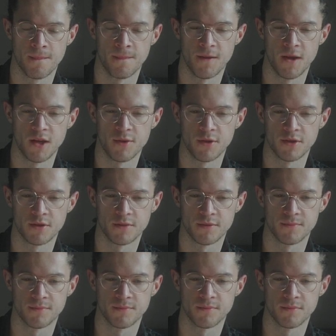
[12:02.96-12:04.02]
Anyways,
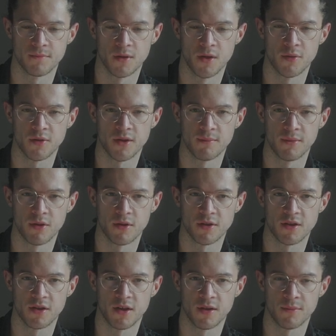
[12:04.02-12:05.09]
I want to get better at
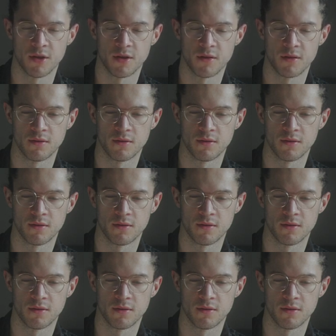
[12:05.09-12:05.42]
climbing.